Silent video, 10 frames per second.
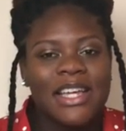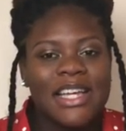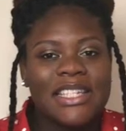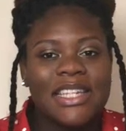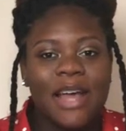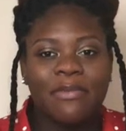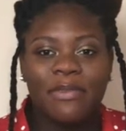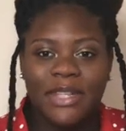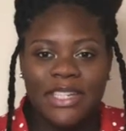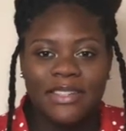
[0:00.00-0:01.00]
is not
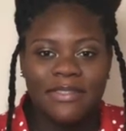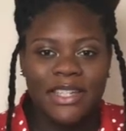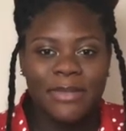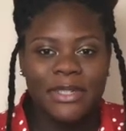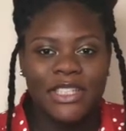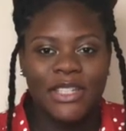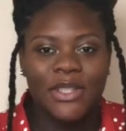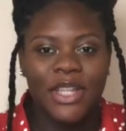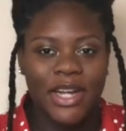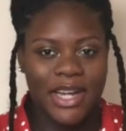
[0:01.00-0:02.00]
fully developed
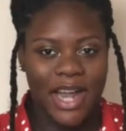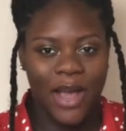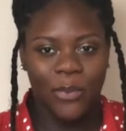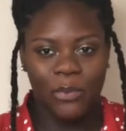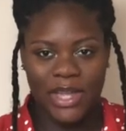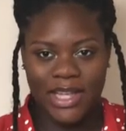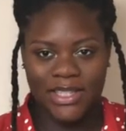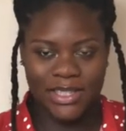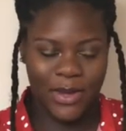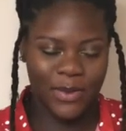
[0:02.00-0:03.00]
until 39
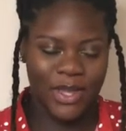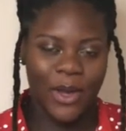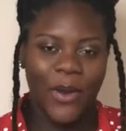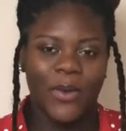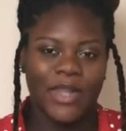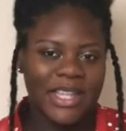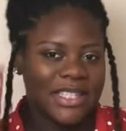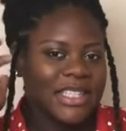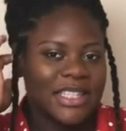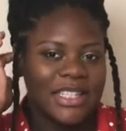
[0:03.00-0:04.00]
weeks, so the goal
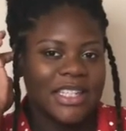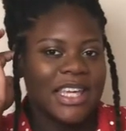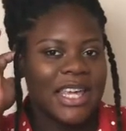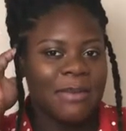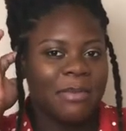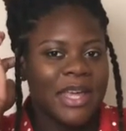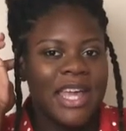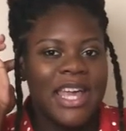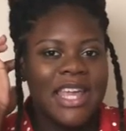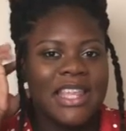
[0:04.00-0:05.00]
is to keep
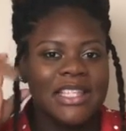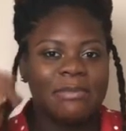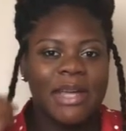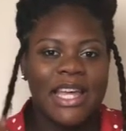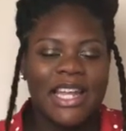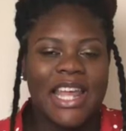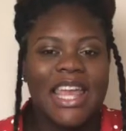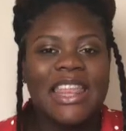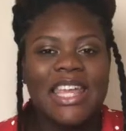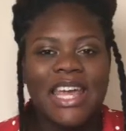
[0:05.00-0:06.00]
this bun
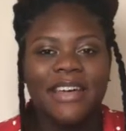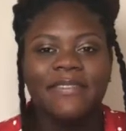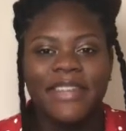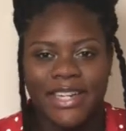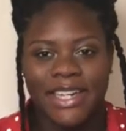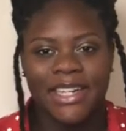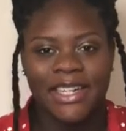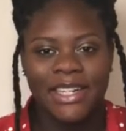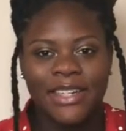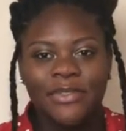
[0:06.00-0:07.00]
in the oven
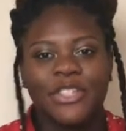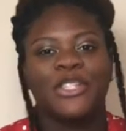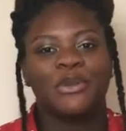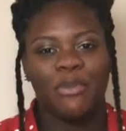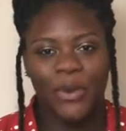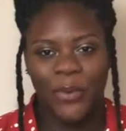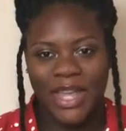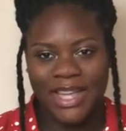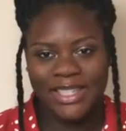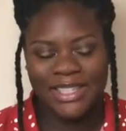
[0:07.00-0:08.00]
for 2 more
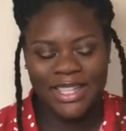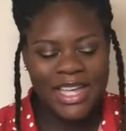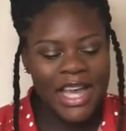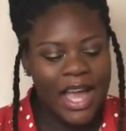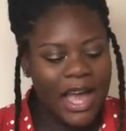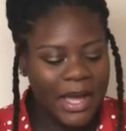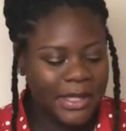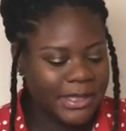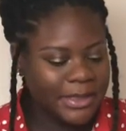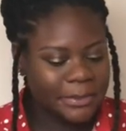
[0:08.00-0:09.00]
weeks.
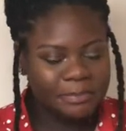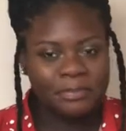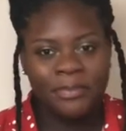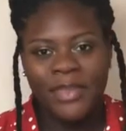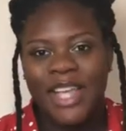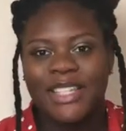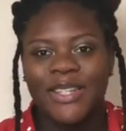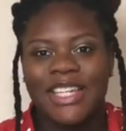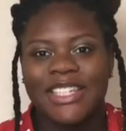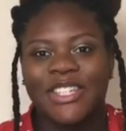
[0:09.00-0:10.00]
So
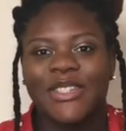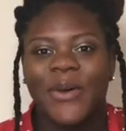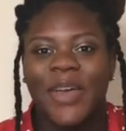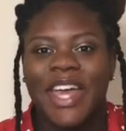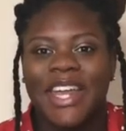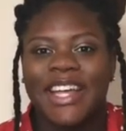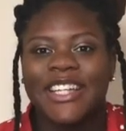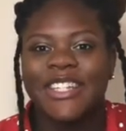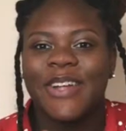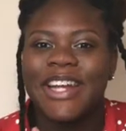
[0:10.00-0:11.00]
let's just go ahead and
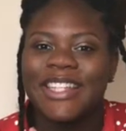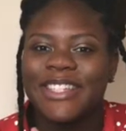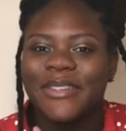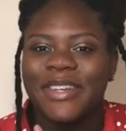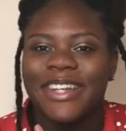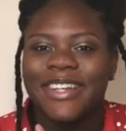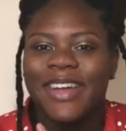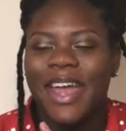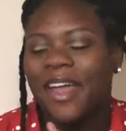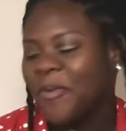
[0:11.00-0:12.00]
get straight into it,
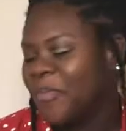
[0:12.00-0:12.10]
okay?